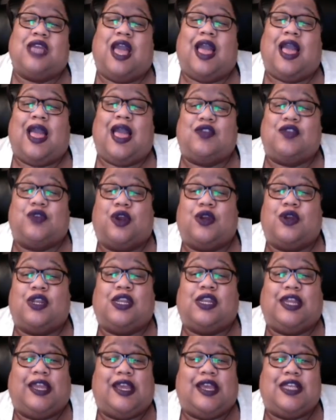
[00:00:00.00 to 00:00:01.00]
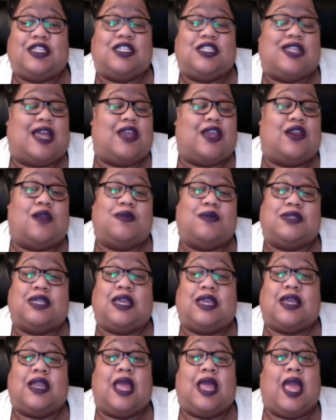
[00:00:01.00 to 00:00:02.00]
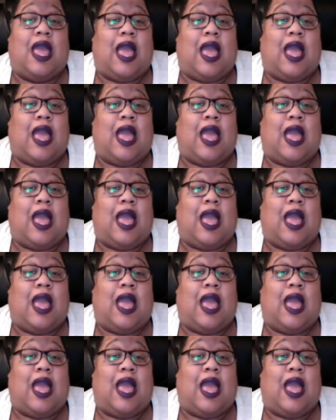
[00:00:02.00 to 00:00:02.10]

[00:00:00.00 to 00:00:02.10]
Andrei Odalia. It's just like, you know what I'm saying?